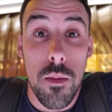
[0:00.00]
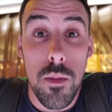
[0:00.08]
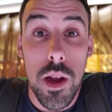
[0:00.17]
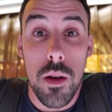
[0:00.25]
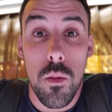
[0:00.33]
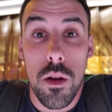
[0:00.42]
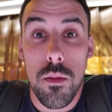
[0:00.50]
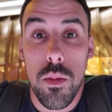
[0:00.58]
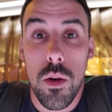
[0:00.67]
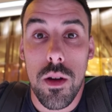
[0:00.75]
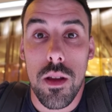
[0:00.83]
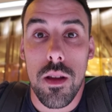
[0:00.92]
meeting in one
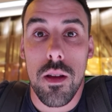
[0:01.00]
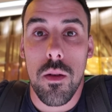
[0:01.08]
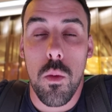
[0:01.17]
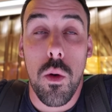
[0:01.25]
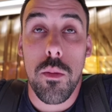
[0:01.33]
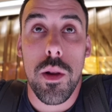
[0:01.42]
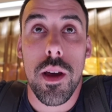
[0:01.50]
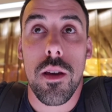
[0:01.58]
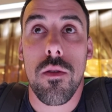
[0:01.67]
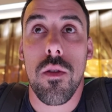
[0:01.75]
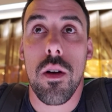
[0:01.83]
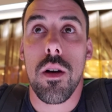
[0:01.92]

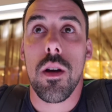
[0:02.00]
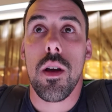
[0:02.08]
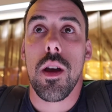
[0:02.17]
place for,